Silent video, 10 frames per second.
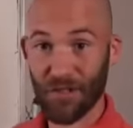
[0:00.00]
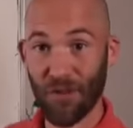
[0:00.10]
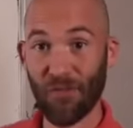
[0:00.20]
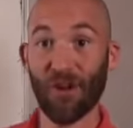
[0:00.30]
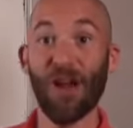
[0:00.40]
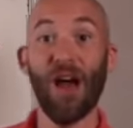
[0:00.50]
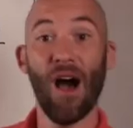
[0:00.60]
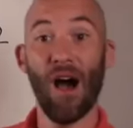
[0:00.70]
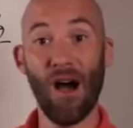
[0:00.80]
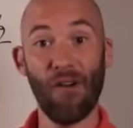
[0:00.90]
server
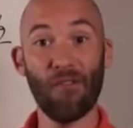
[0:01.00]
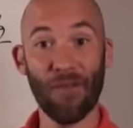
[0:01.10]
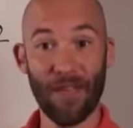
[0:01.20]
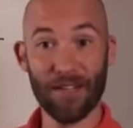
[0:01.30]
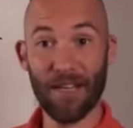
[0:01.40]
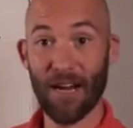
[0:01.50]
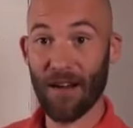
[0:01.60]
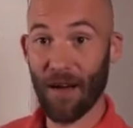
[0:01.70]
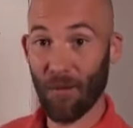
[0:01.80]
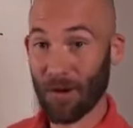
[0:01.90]
for that entire
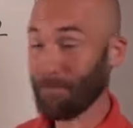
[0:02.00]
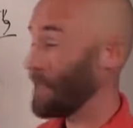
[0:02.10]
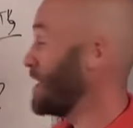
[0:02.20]
network.